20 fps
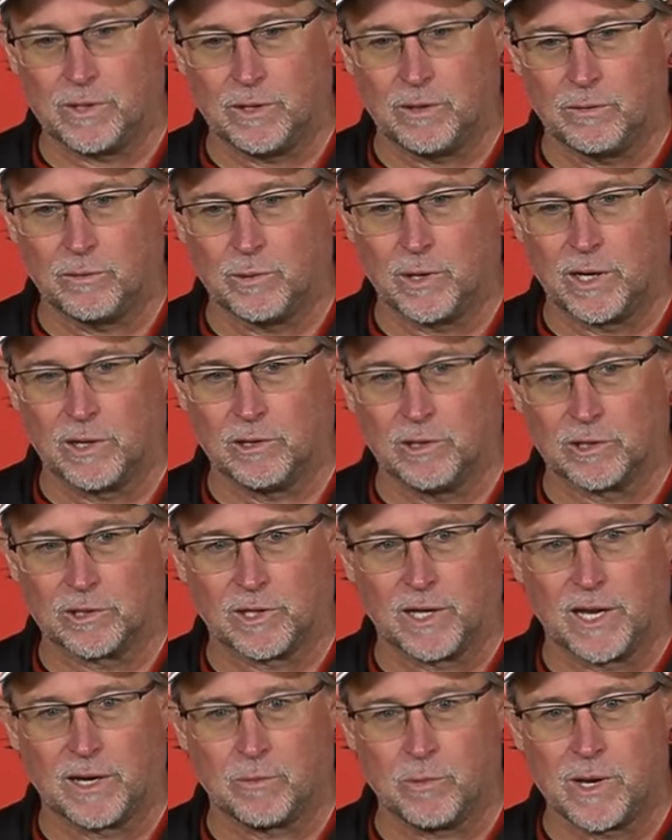you know, what it
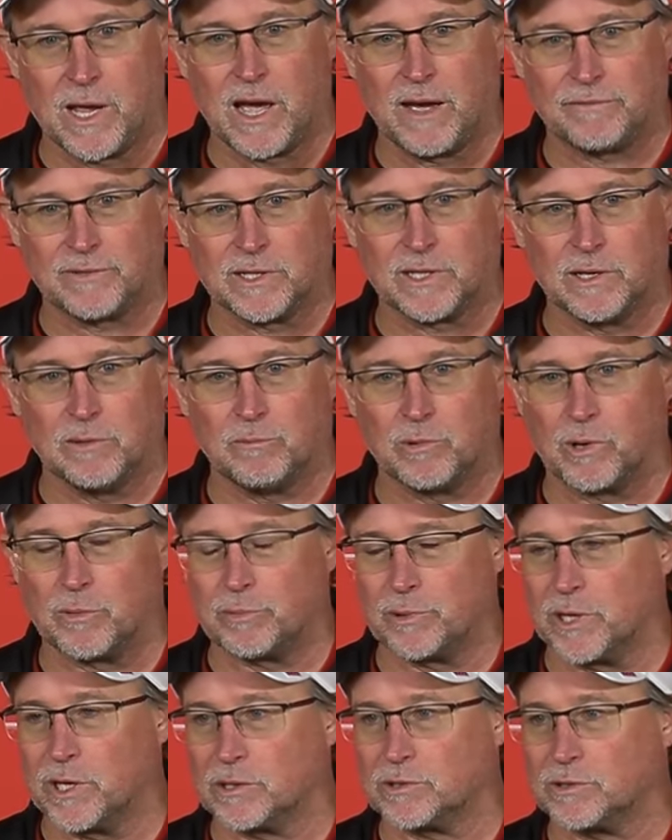looked like. We have to get
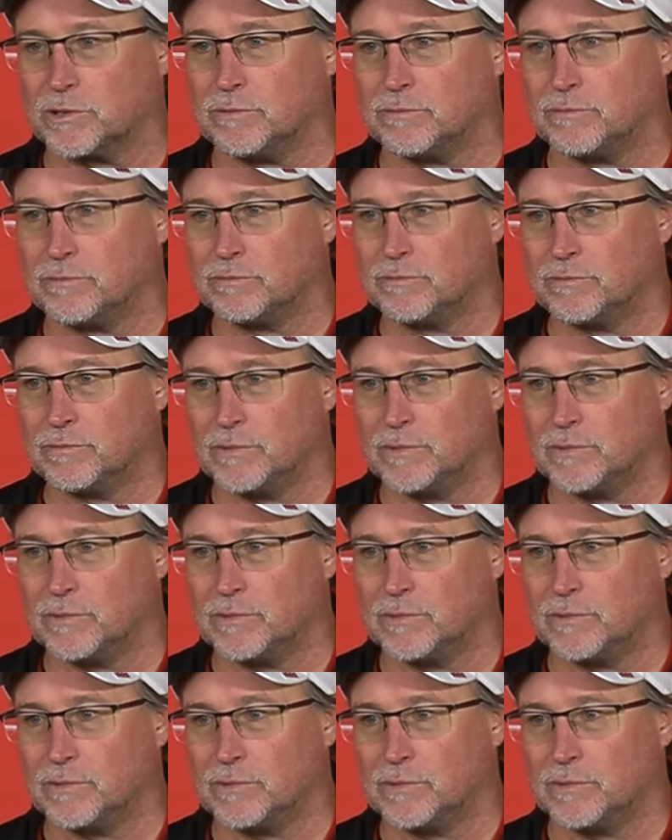more production.